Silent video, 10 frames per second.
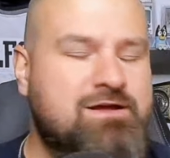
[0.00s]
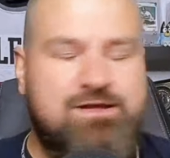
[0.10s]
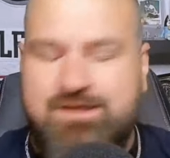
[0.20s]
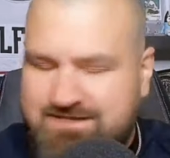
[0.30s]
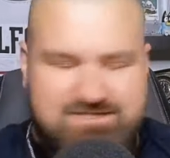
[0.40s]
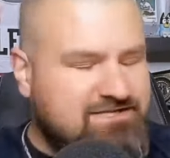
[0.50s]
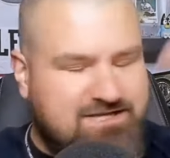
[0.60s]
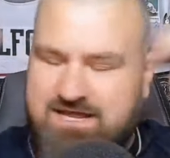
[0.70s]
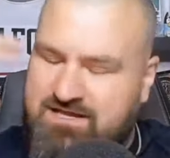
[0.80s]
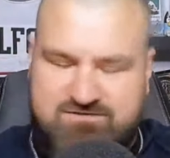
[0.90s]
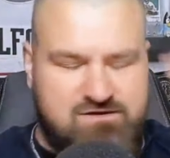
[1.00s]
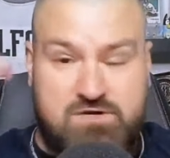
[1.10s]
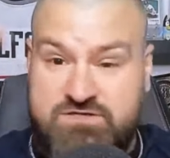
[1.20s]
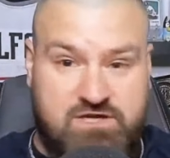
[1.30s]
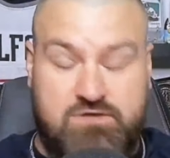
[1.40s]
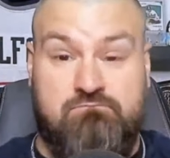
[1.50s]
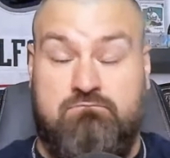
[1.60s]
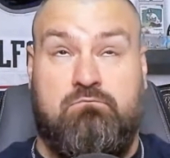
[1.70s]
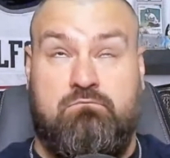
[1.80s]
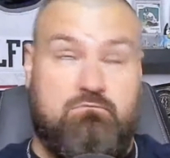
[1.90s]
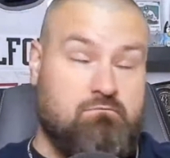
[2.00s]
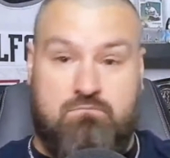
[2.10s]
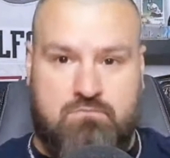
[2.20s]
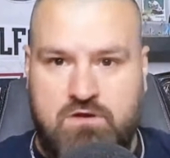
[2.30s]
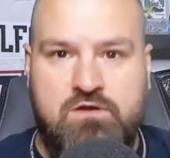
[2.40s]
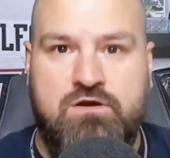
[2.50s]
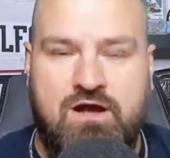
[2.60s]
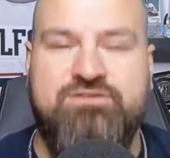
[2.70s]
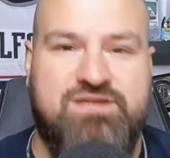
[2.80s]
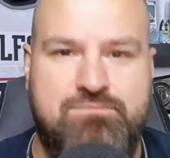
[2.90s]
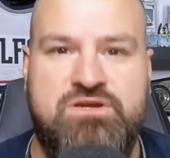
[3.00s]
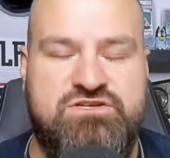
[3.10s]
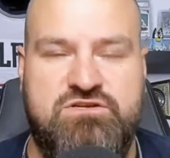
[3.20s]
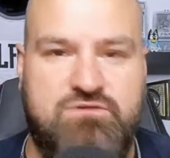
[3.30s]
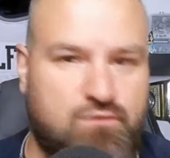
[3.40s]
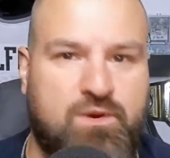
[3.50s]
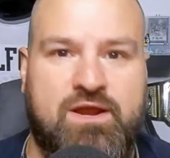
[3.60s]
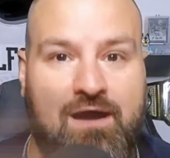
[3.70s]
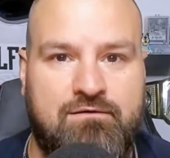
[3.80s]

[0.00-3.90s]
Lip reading: It just can get so much, it can cause the commish to wig up.